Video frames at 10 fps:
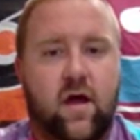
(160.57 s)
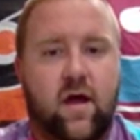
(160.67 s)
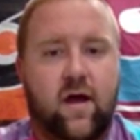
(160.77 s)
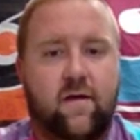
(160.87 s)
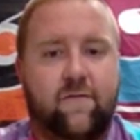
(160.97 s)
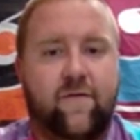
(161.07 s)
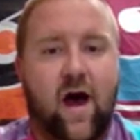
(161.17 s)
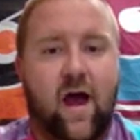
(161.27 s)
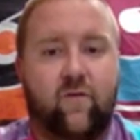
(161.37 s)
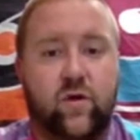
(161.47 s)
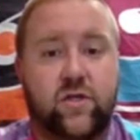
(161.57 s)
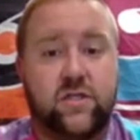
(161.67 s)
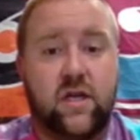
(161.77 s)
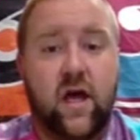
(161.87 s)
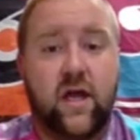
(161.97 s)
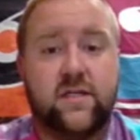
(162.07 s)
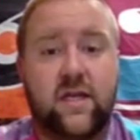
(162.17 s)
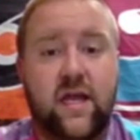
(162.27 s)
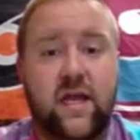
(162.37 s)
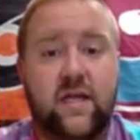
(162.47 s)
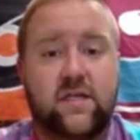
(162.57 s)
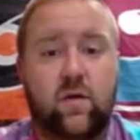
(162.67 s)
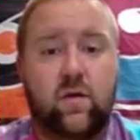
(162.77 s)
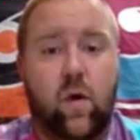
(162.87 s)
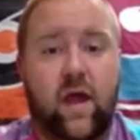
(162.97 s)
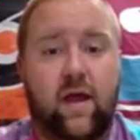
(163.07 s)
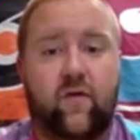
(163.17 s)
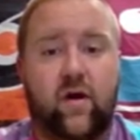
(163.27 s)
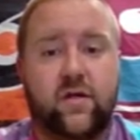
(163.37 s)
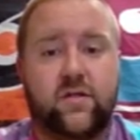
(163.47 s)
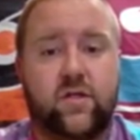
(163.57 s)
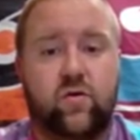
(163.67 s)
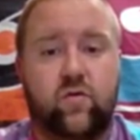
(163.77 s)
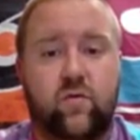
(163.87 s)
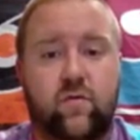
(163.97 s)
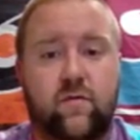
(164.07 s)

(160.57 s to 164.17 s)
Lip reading: 5, which is a nice and easy way for us to do